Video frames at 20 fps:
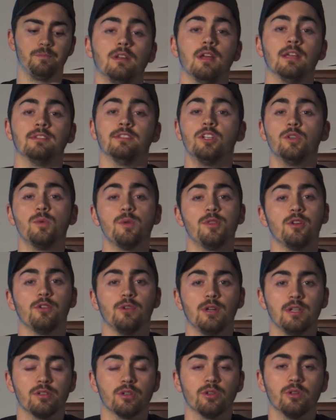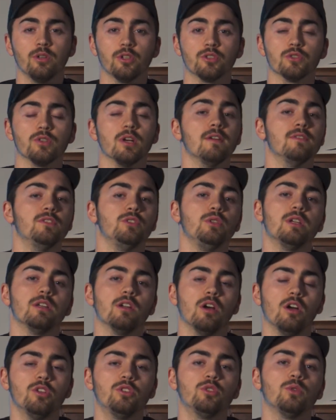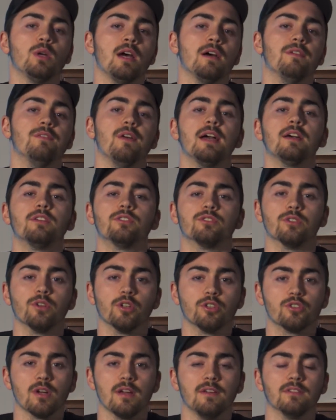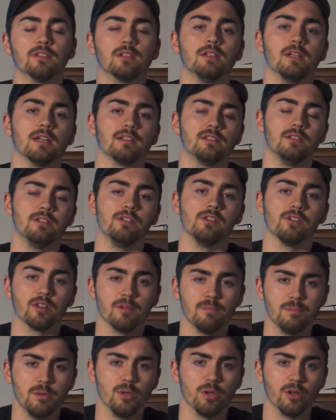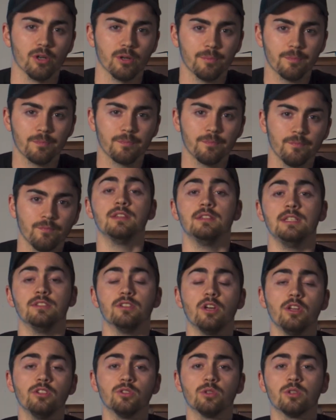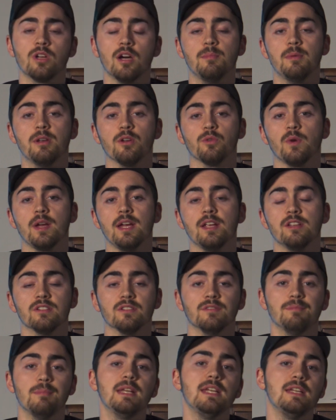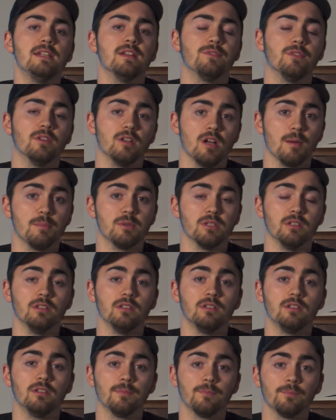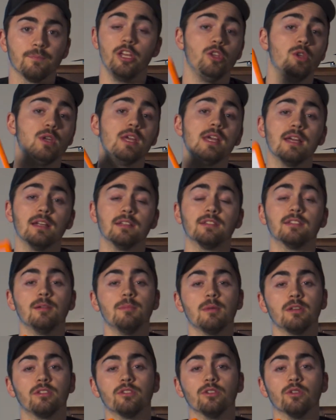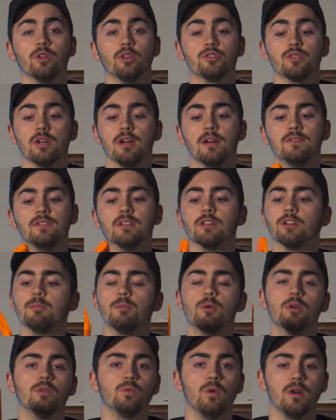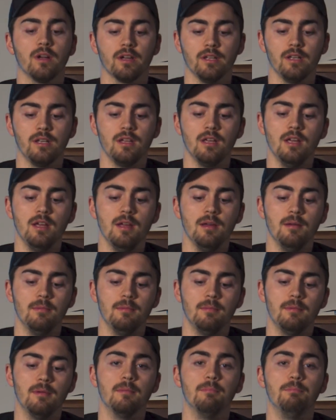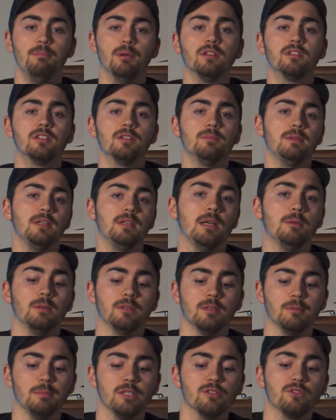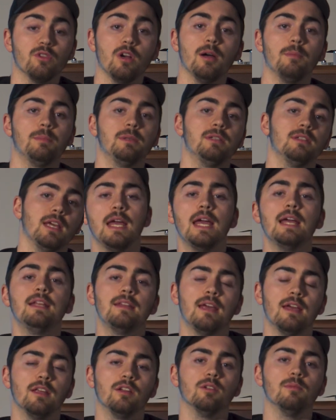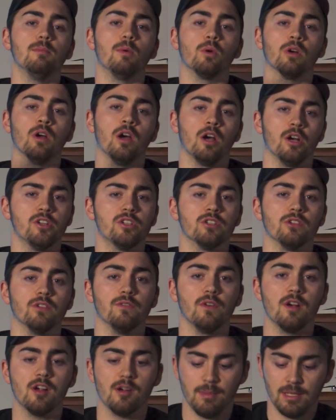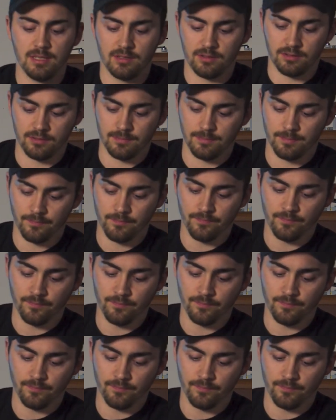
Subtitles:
Along with your internal drives, you can also have external drives connected to your computer. These also come in a range of many different options. You can get some external drives that are more rugged, built to able to be dropped, and handle more harsher environments.